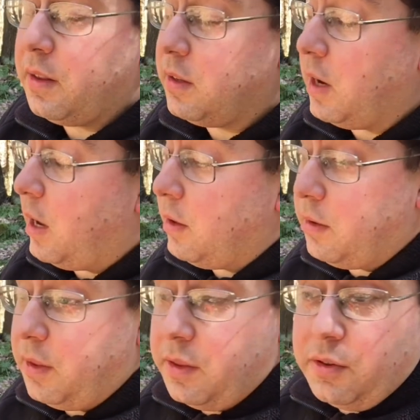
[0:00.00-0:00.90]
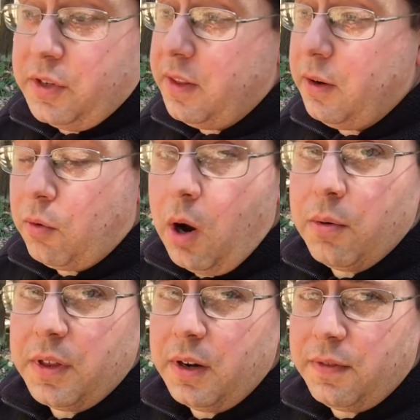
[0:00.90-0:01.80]
Not that there's anything wrong
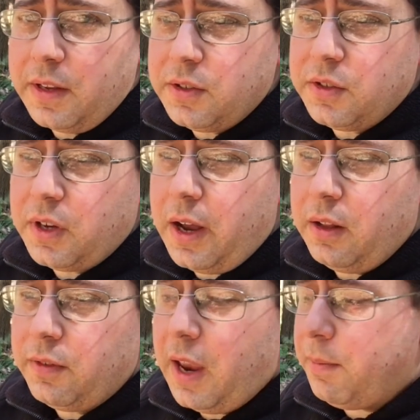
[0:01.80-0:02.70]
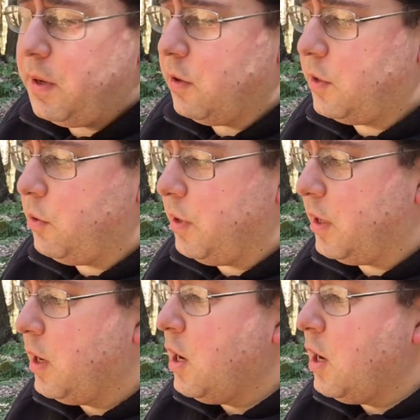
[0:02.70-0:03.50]
with it if that's the style of camping you're doing.